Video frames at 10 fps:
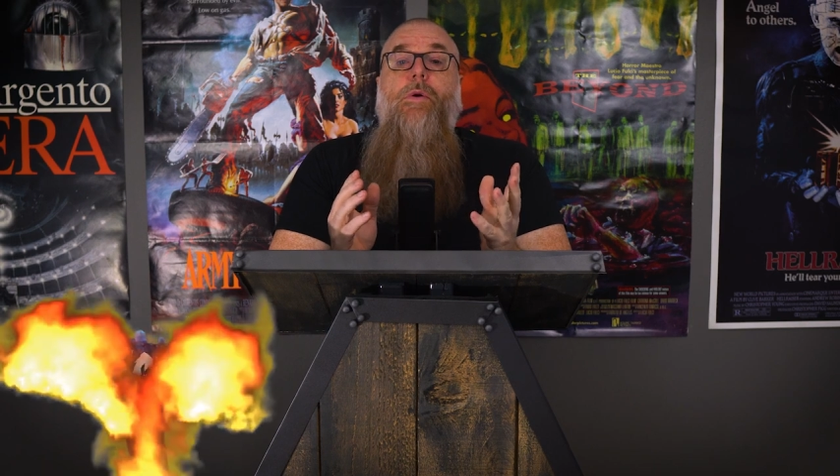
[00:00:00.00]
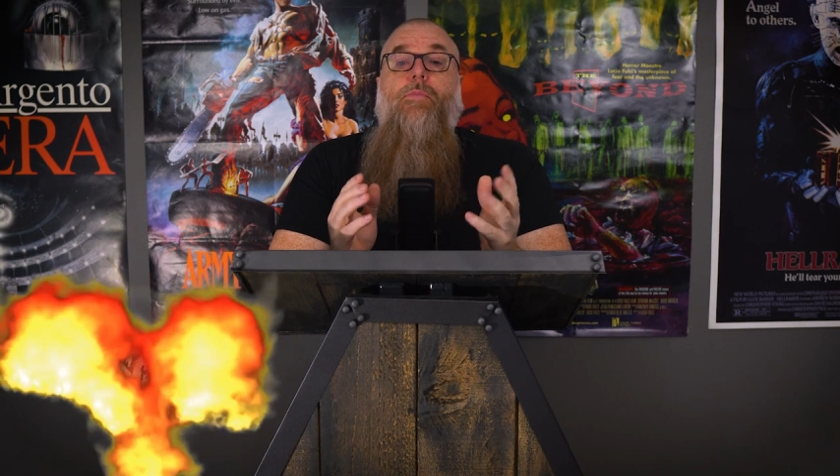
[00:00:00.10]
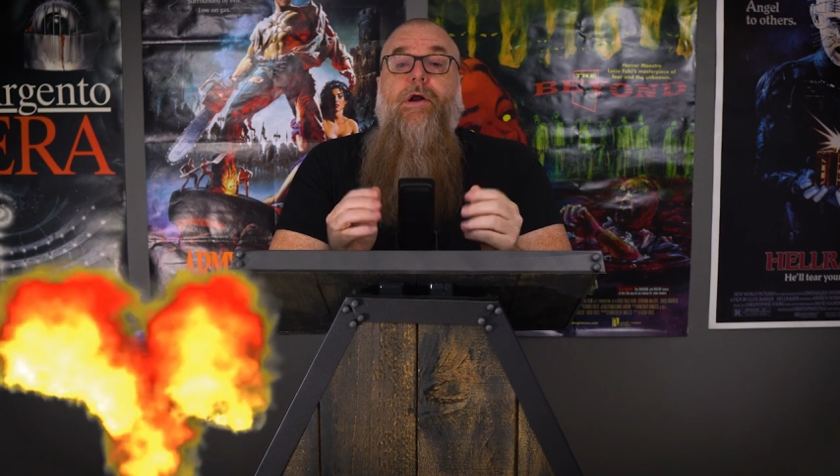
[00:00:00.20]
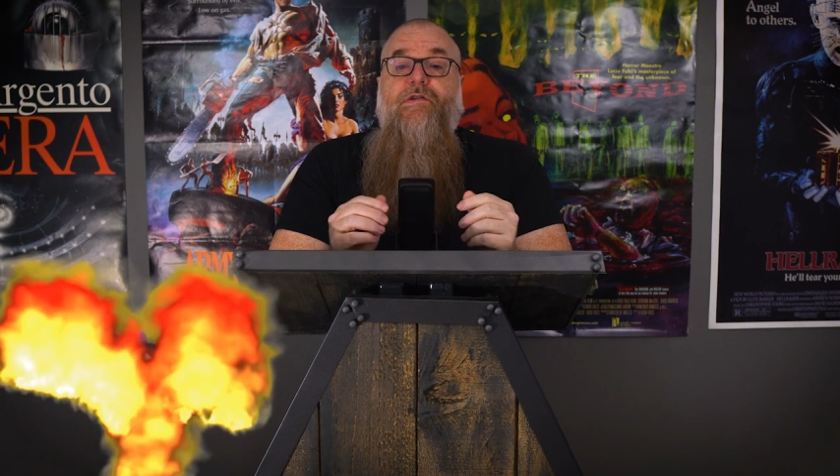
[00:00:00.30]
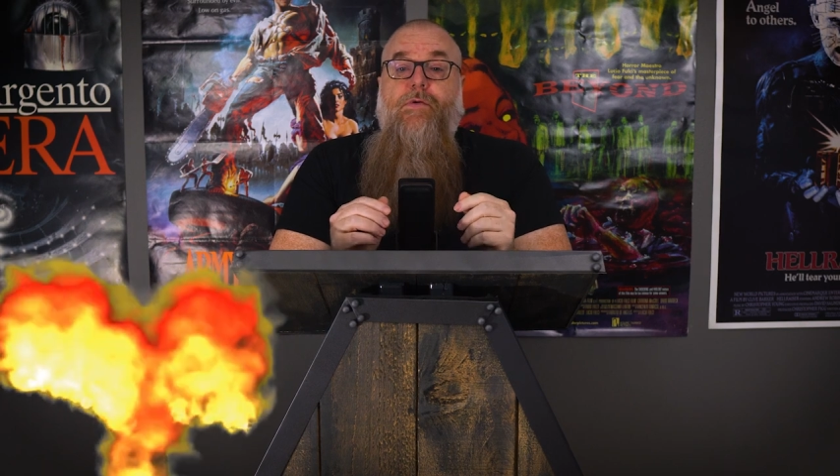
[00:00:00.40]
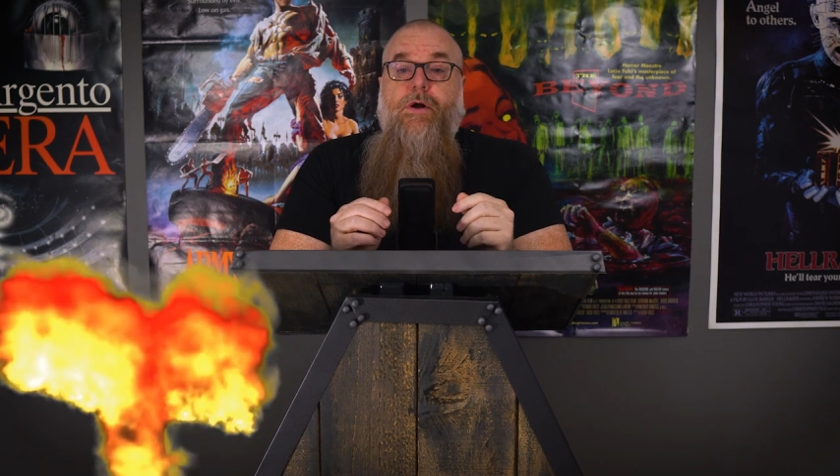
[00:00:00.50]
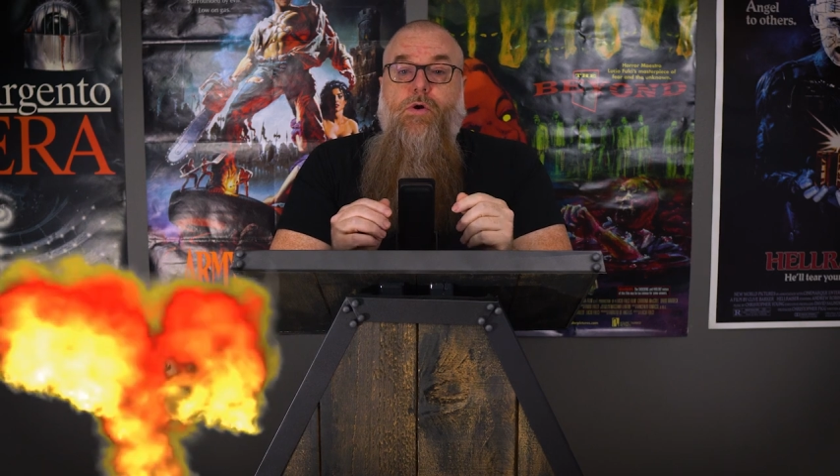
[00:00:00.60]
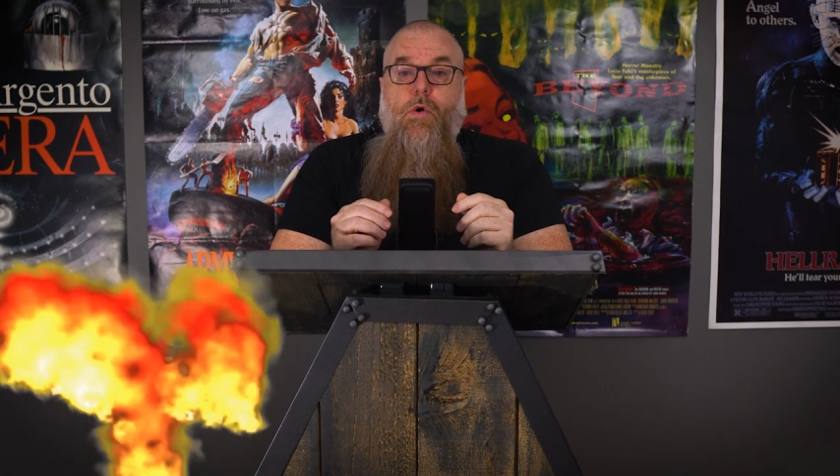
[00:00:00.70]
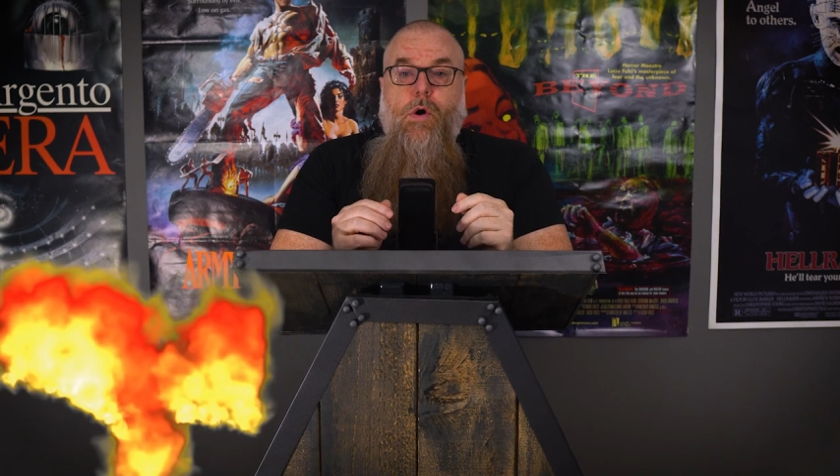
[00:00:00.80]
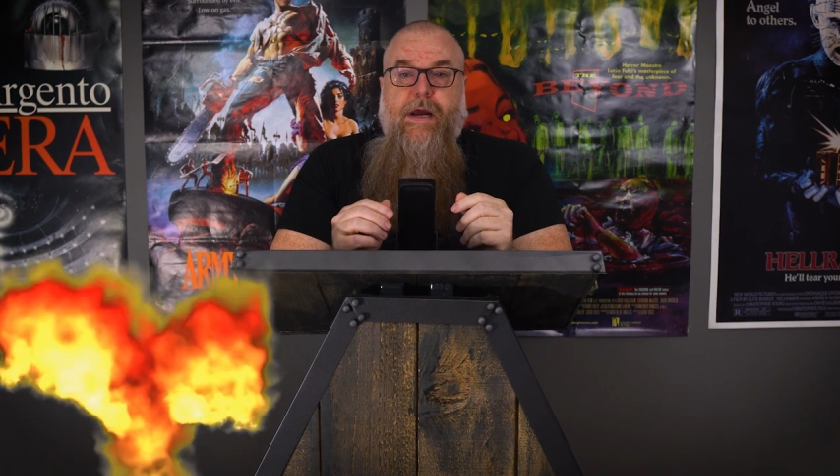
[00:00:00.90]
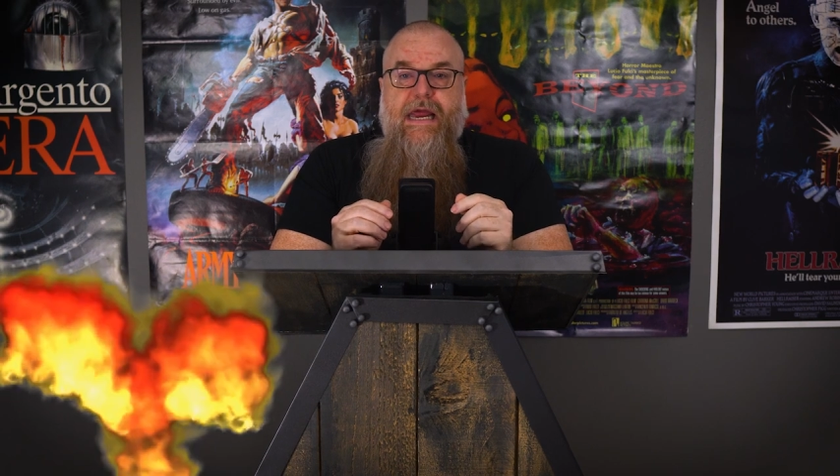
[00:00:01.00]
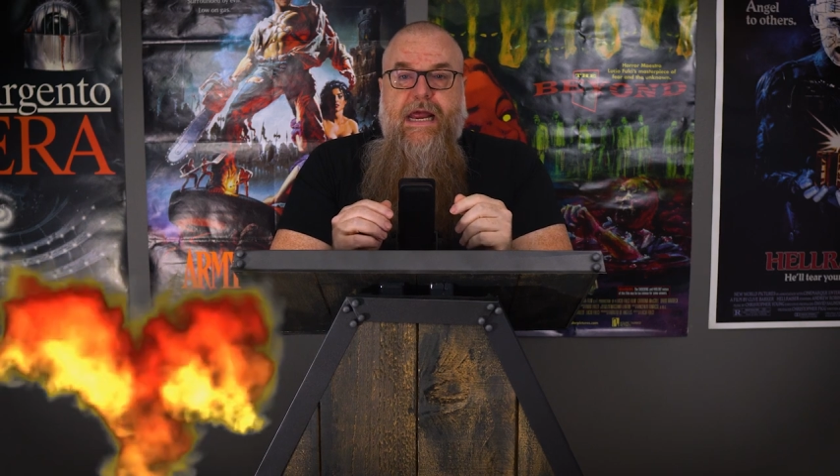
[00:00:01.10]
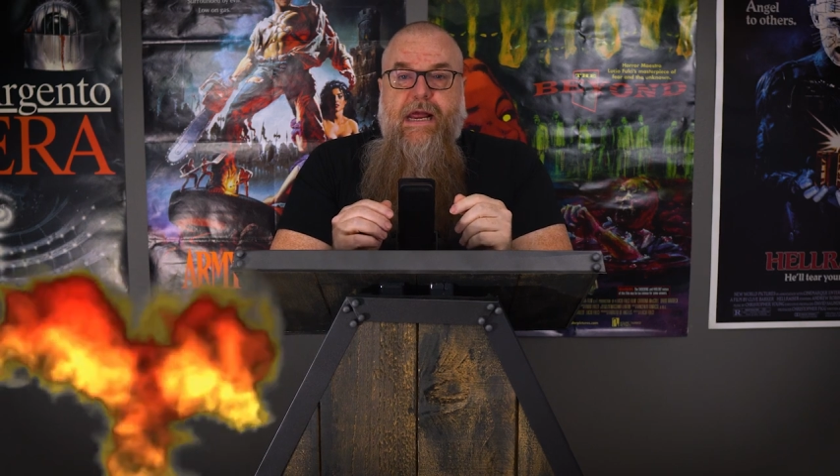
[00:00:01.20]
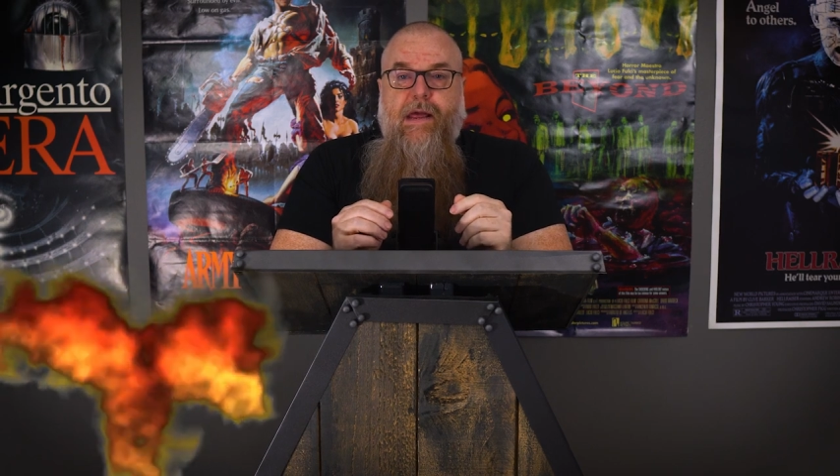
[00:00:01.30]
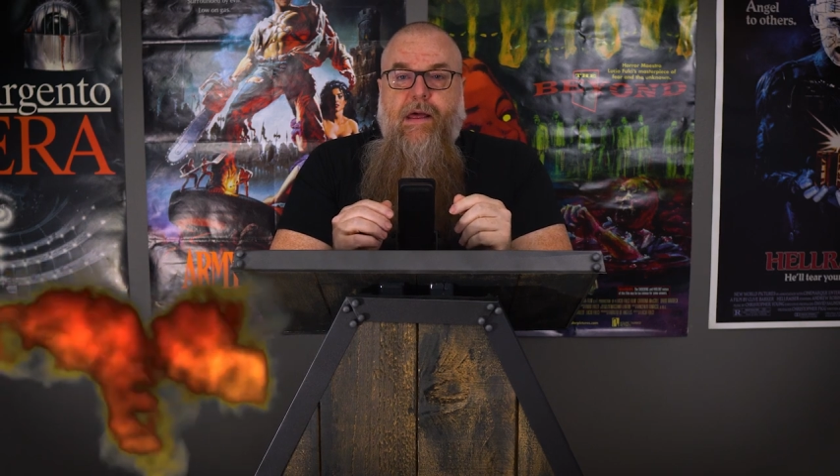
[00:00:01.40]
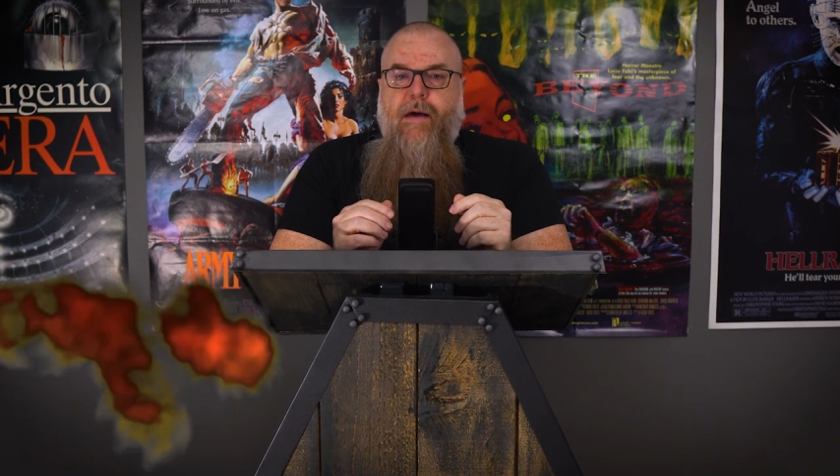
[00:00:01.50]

embrace your inner gore geek.